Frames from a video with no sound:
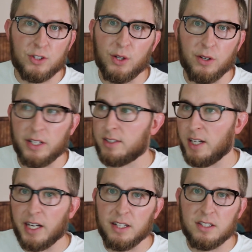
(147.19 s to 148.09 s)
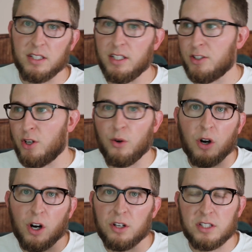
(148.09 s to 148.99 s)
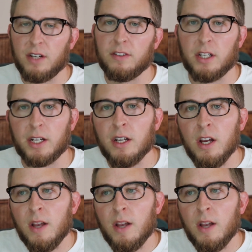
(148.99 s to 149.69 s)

So like sciences, you know, arts and everything,